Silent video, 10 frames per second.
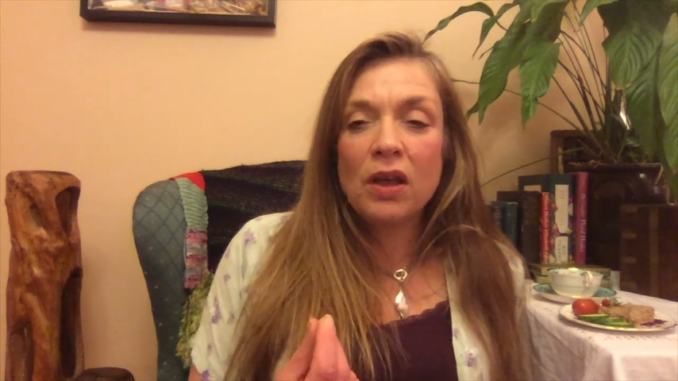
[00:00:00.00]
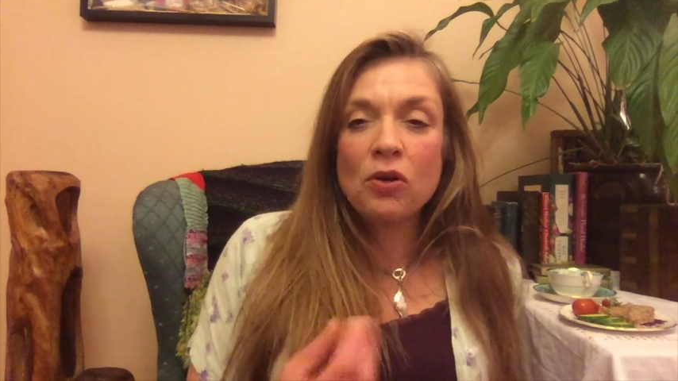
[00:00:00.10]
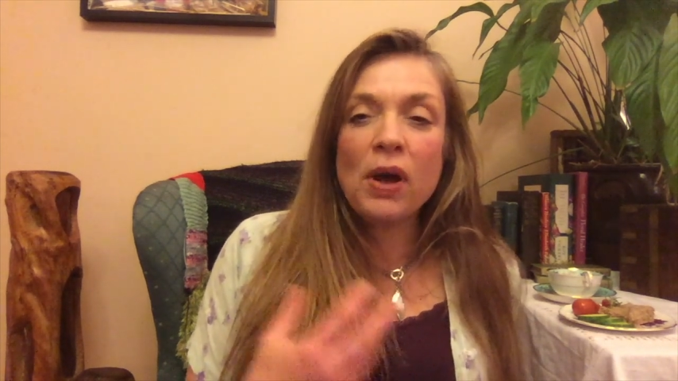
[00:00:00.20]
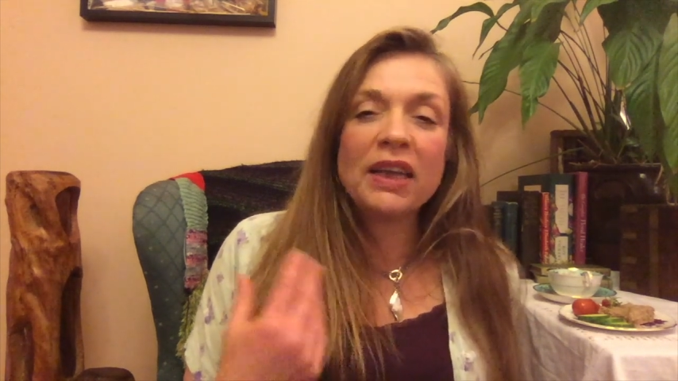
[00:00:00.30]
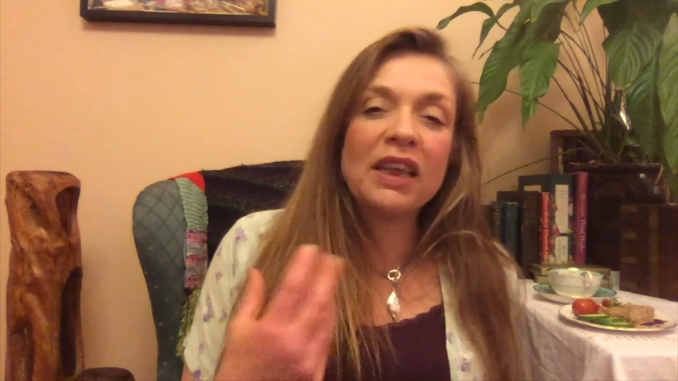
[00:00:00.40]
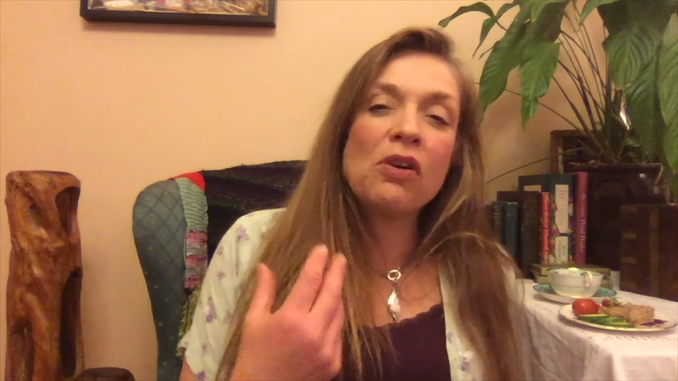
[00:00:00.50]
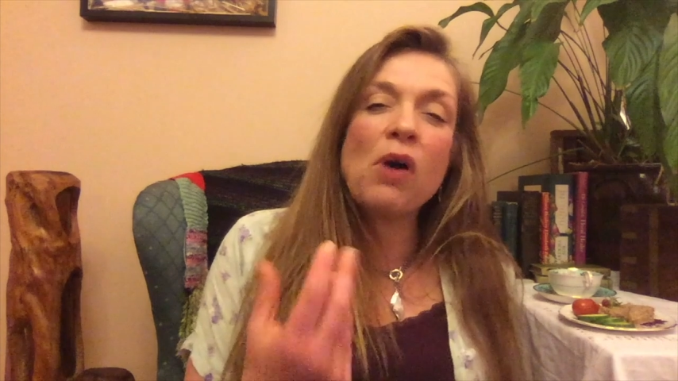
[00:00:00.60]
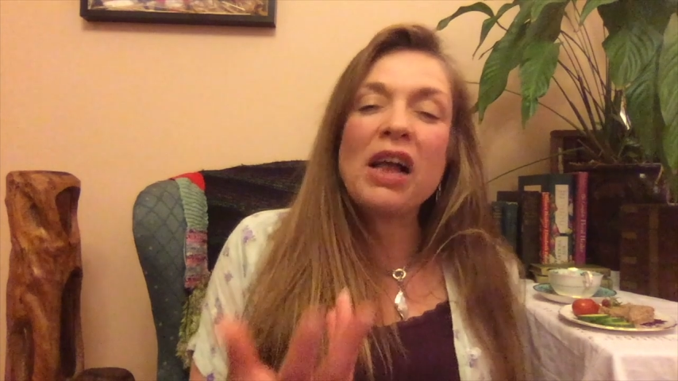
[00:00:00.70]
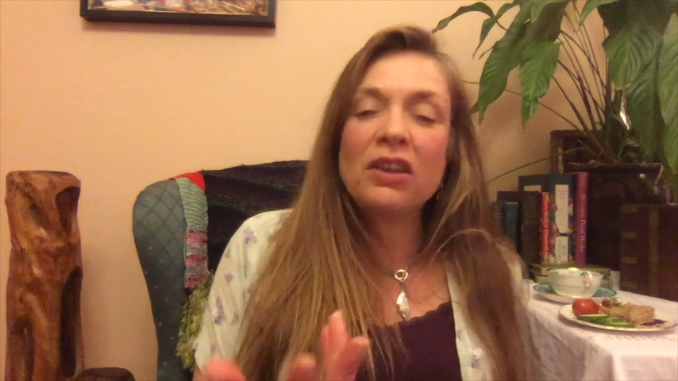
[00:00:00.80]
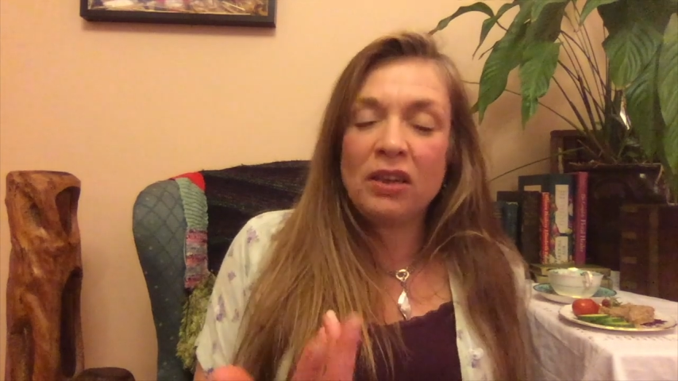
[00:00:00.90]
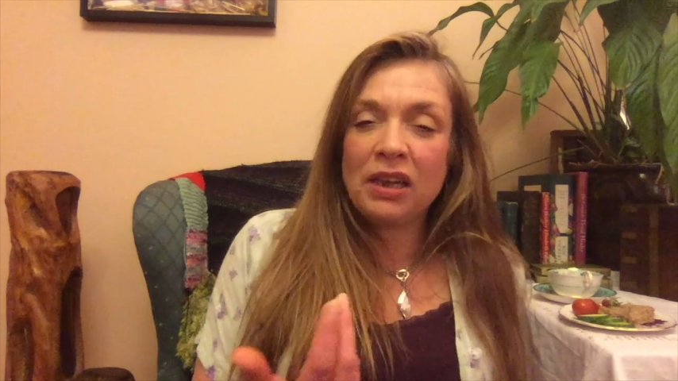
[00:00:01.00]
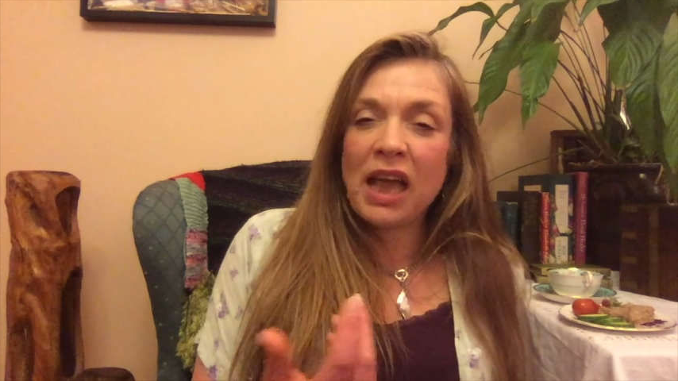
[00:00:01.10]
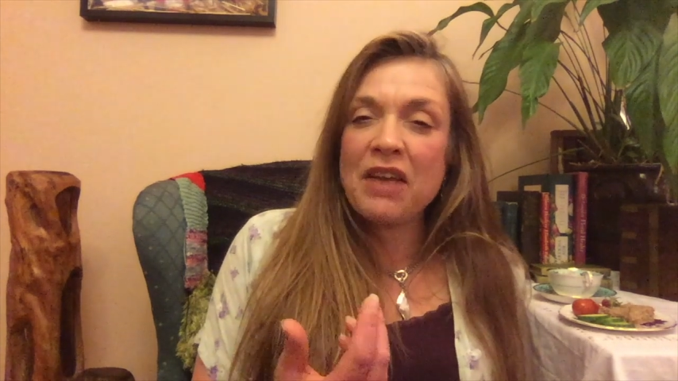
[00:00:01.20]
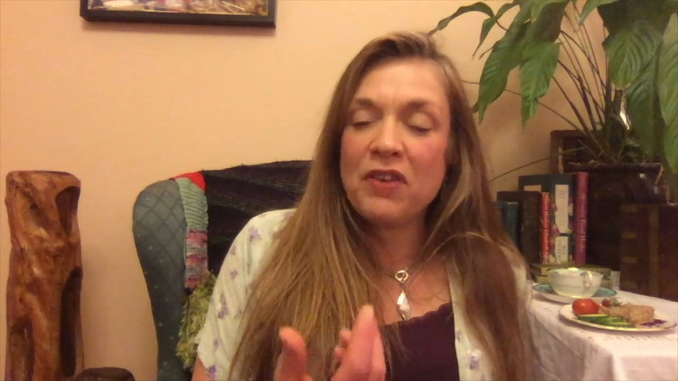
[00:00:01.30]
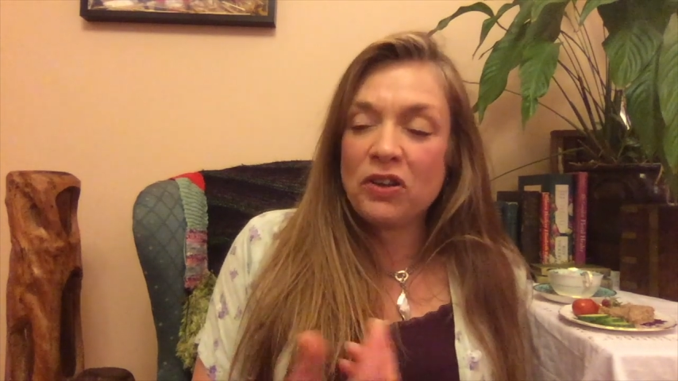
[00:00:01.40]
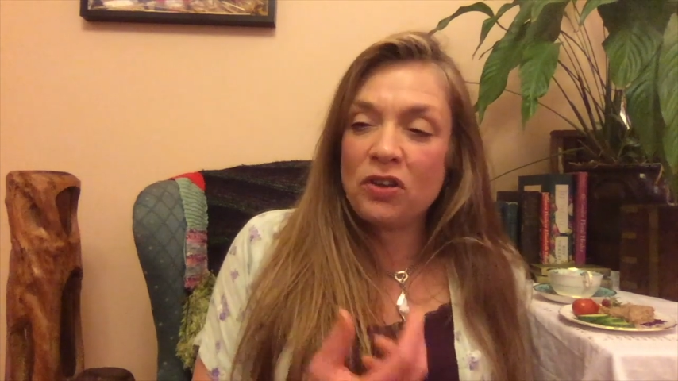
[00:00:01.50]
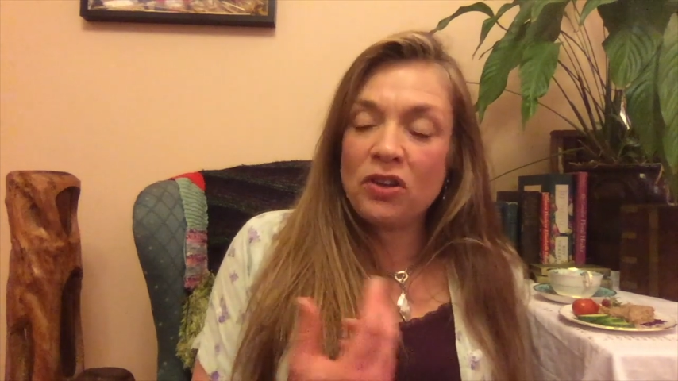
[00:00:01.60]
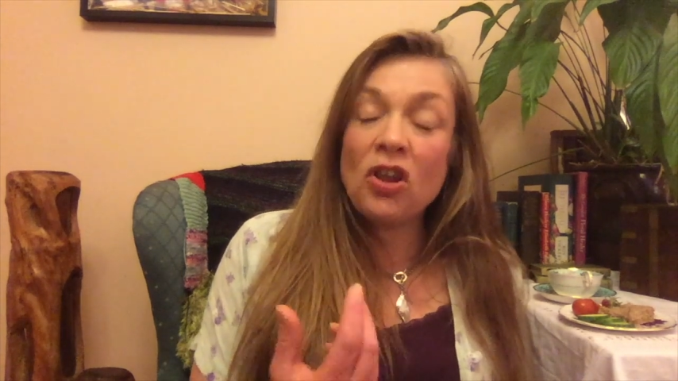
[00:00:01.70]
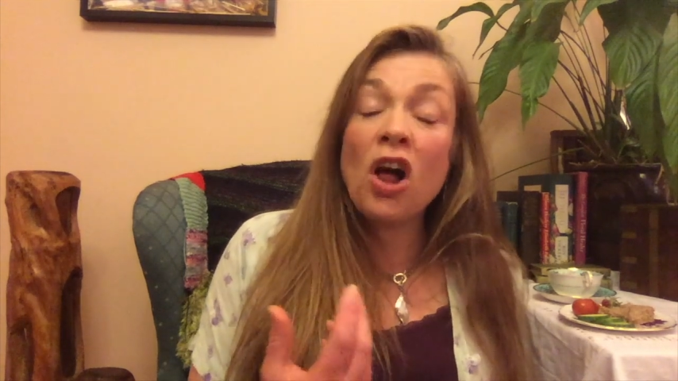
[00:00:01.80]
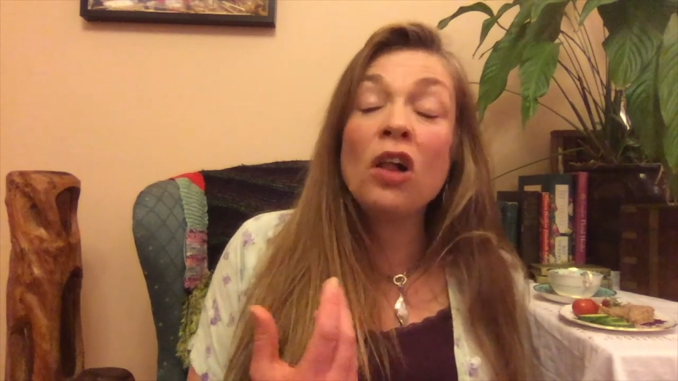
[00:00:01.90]
Quetzalcoatl gave it to the
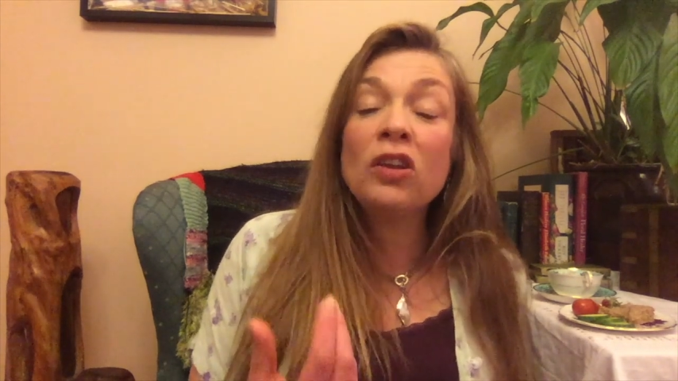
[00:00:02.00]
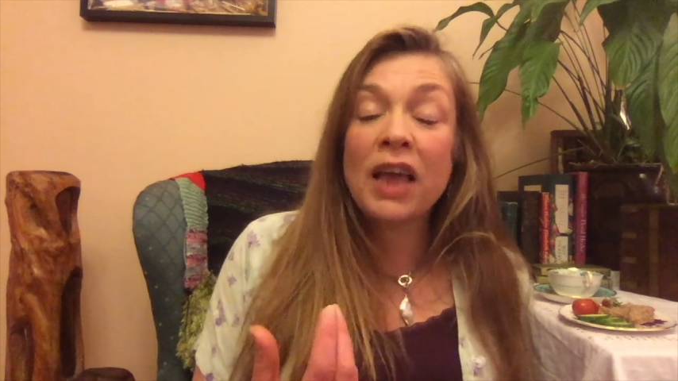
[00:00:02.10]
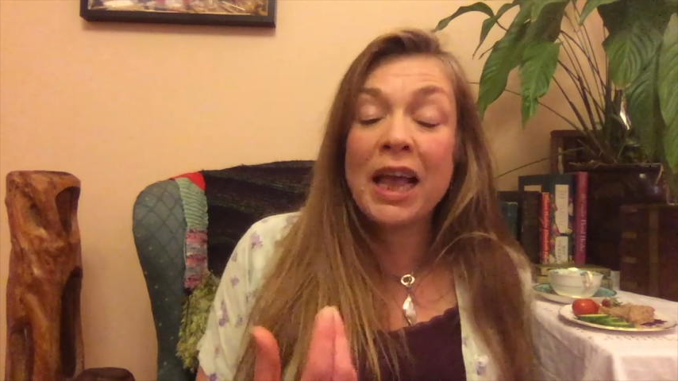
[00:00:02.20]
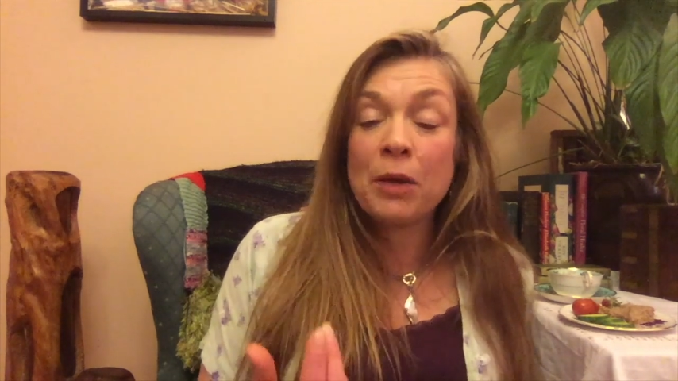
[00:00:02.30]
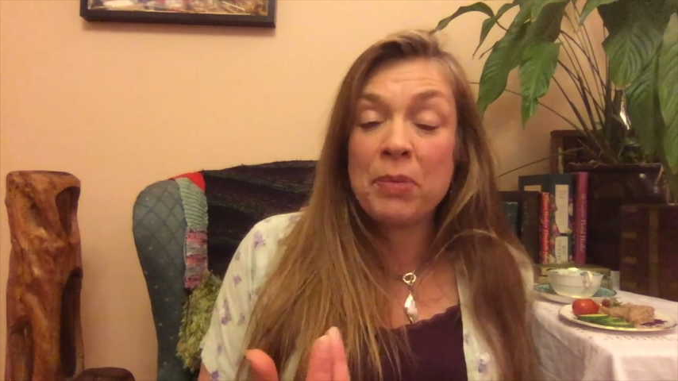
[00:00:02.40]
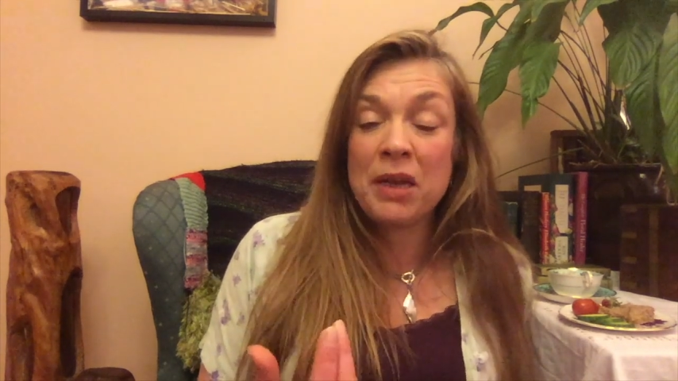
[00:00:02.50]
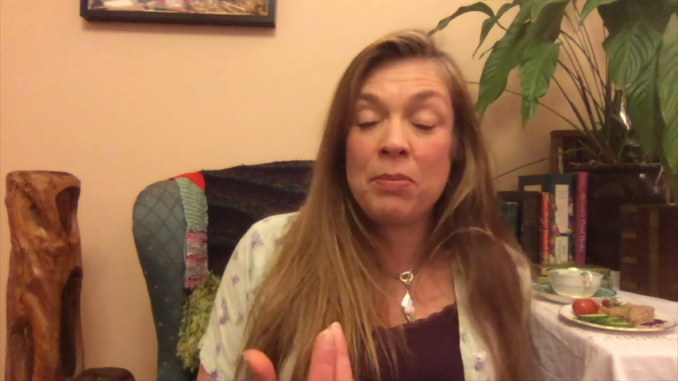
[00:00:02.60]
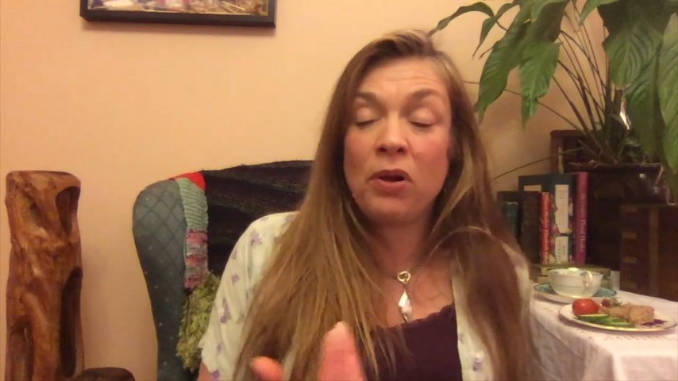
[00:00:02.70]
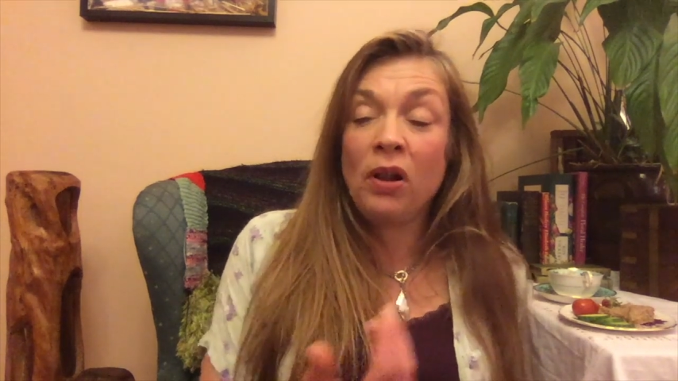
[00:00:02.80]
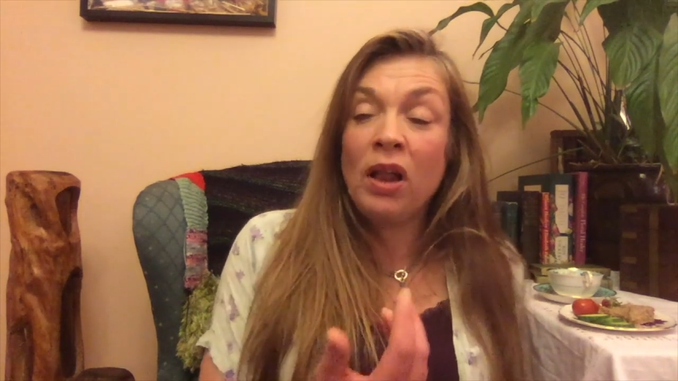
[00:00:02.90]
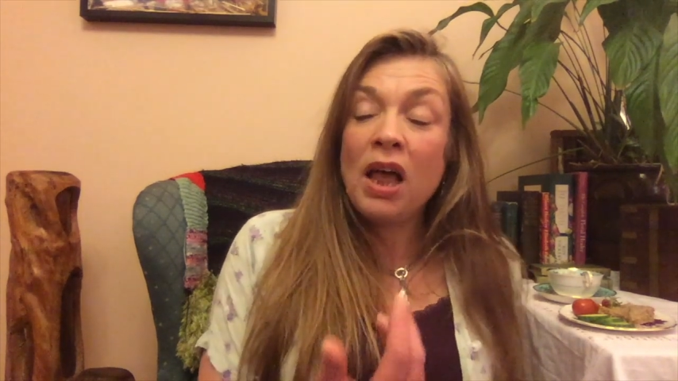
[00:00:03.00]
Toltec people,